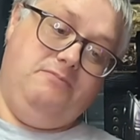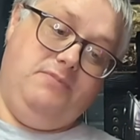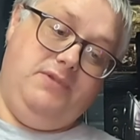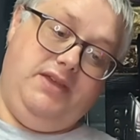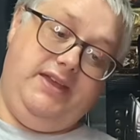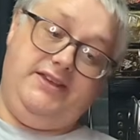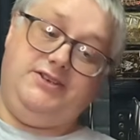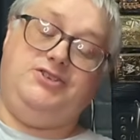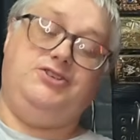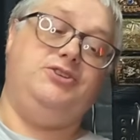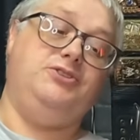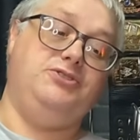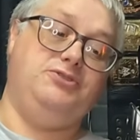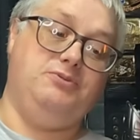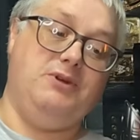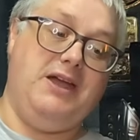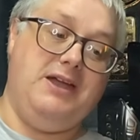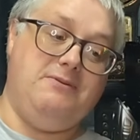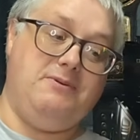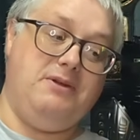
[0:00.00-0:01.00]
issues
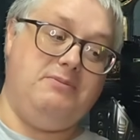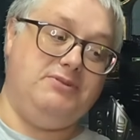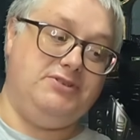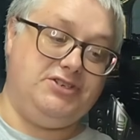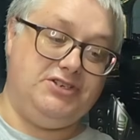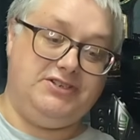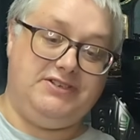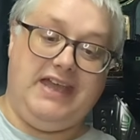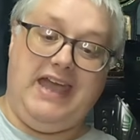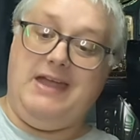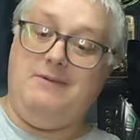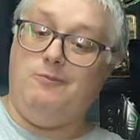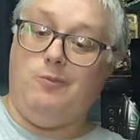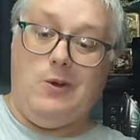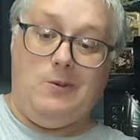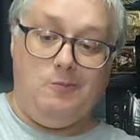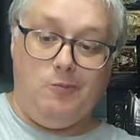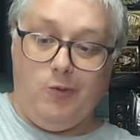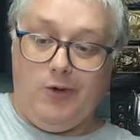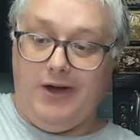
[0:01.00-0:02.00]
where we were just getting
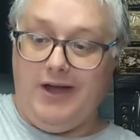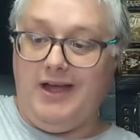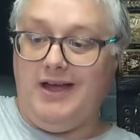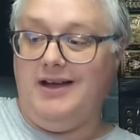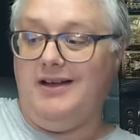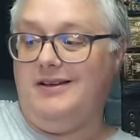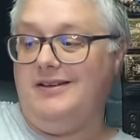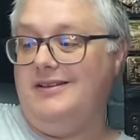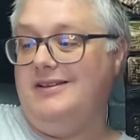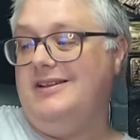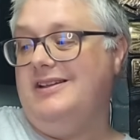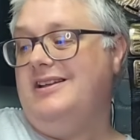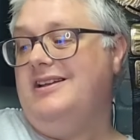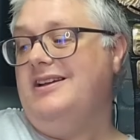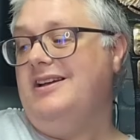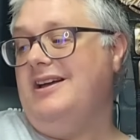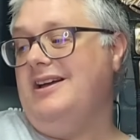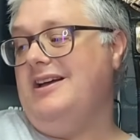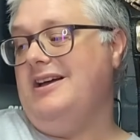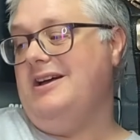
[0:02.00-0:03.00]
one wire.
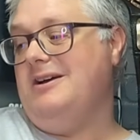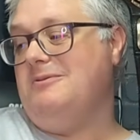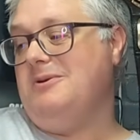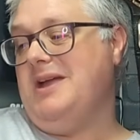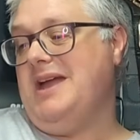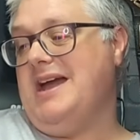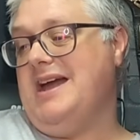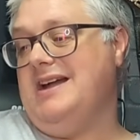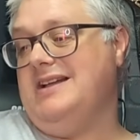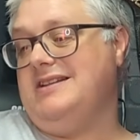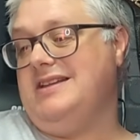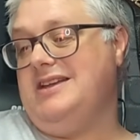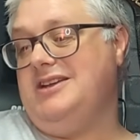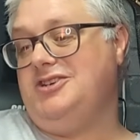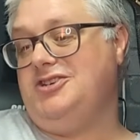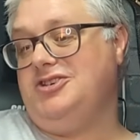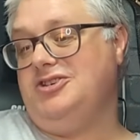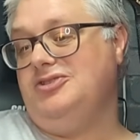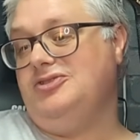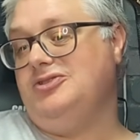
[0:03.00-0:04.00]
We had
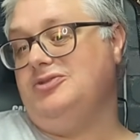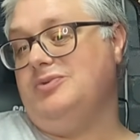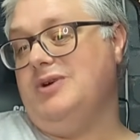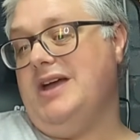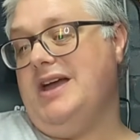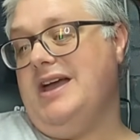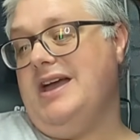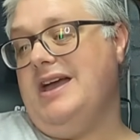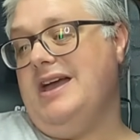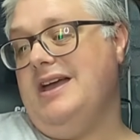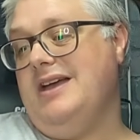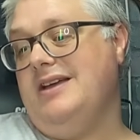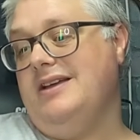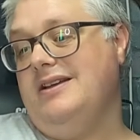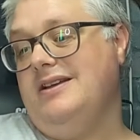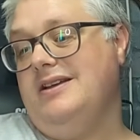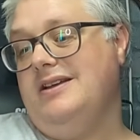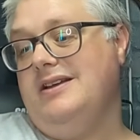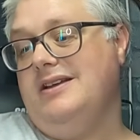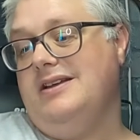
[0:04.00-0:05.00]
issues where
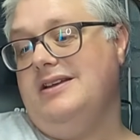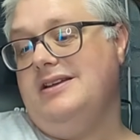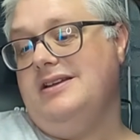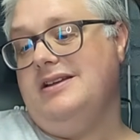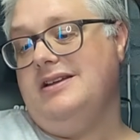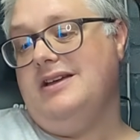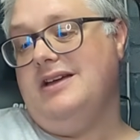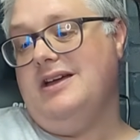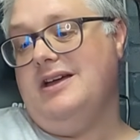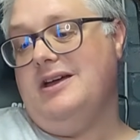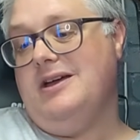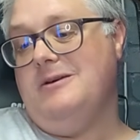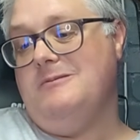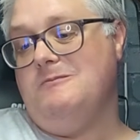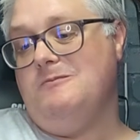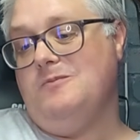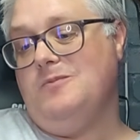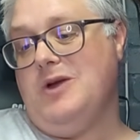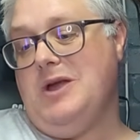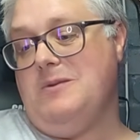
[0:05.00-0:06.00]

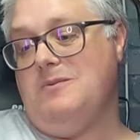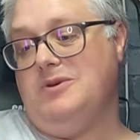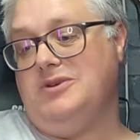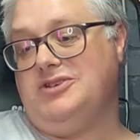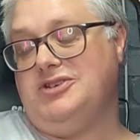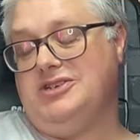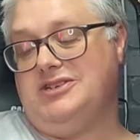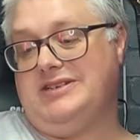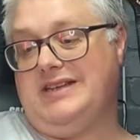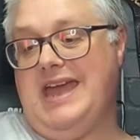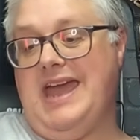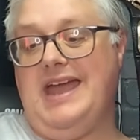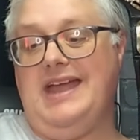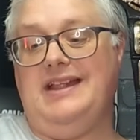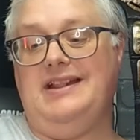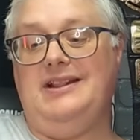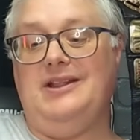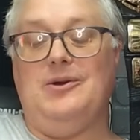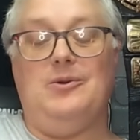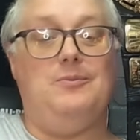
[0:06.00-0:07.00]
we were just
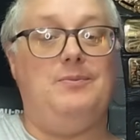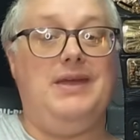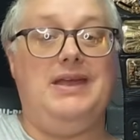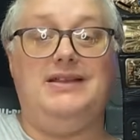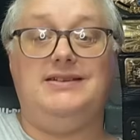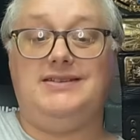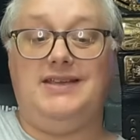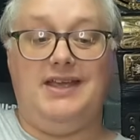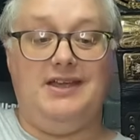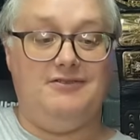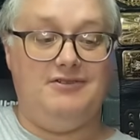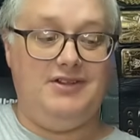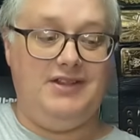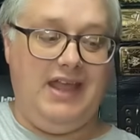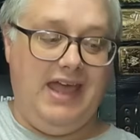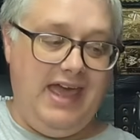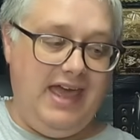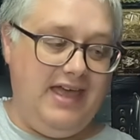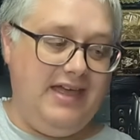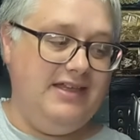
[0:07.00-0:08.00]
getting little bits here and
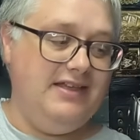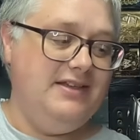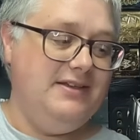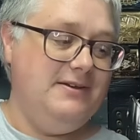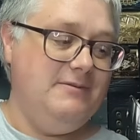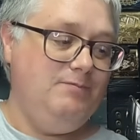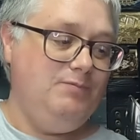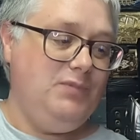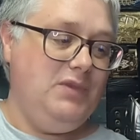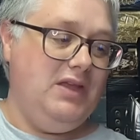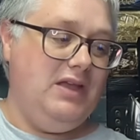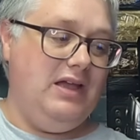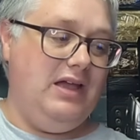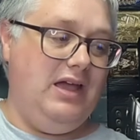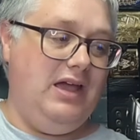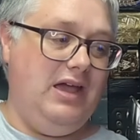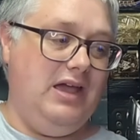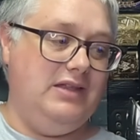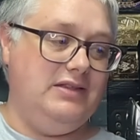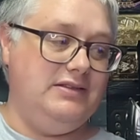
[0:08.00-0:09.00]
there.
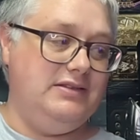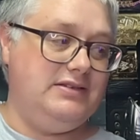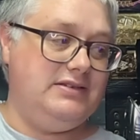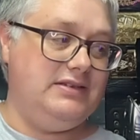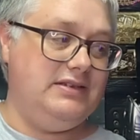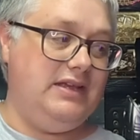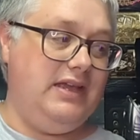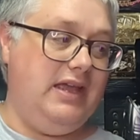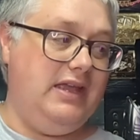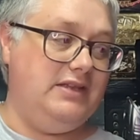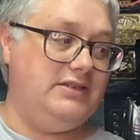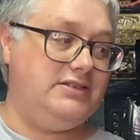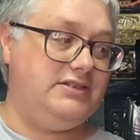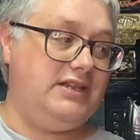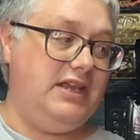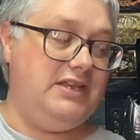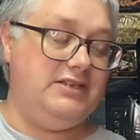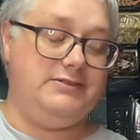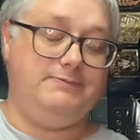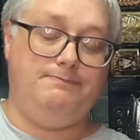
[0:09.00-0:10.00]
And
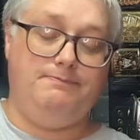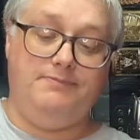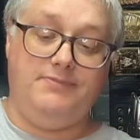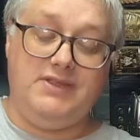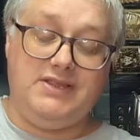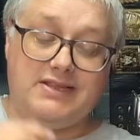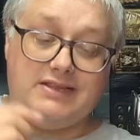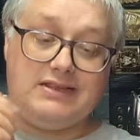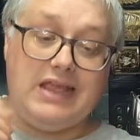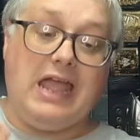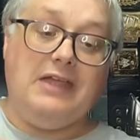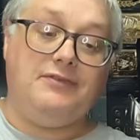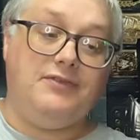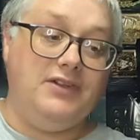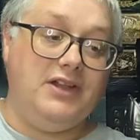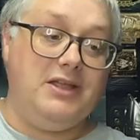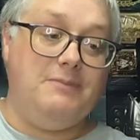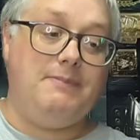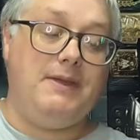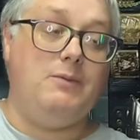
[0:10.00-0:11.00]
it's
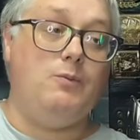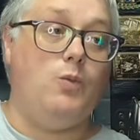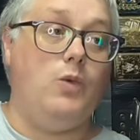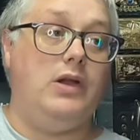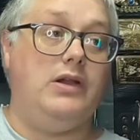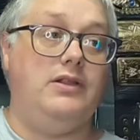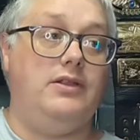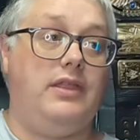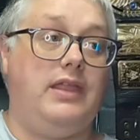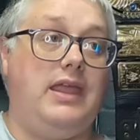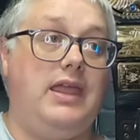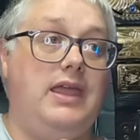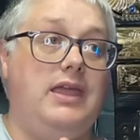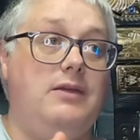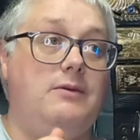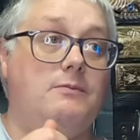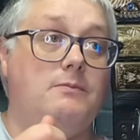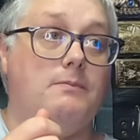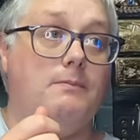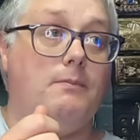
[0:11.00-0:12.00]
definitely been one of
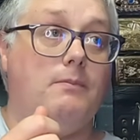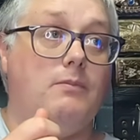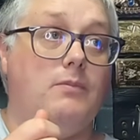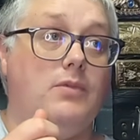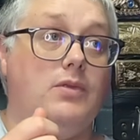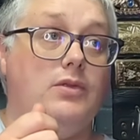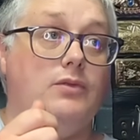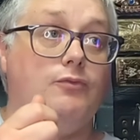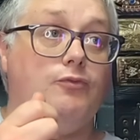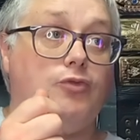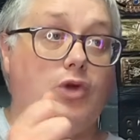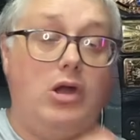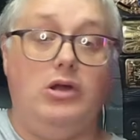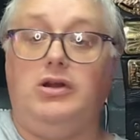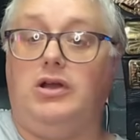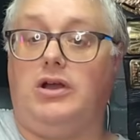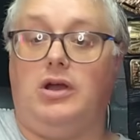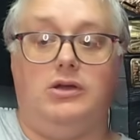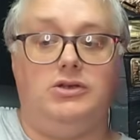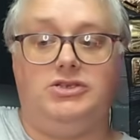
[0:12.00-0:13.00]
the
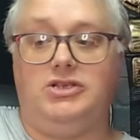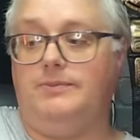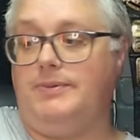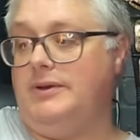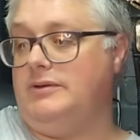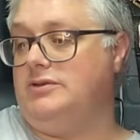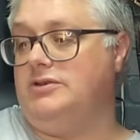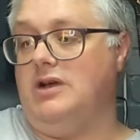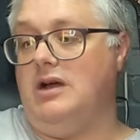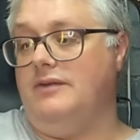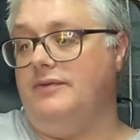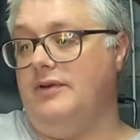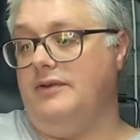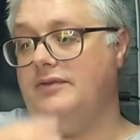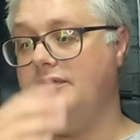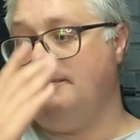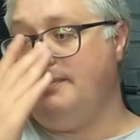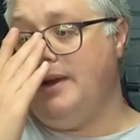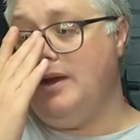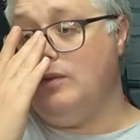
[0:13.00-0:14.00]
roller coaster builds that I've
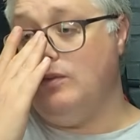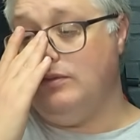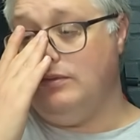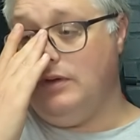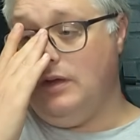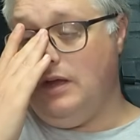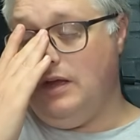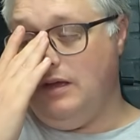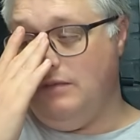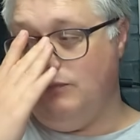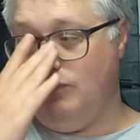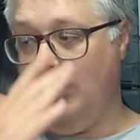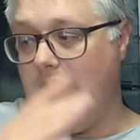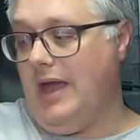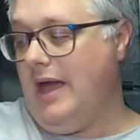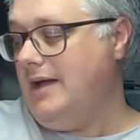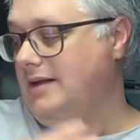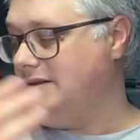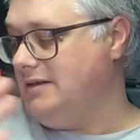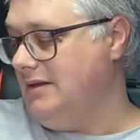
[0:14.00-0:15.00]
ever built. We
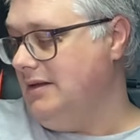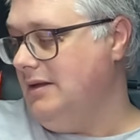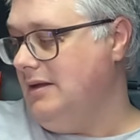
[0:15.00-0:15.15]
had,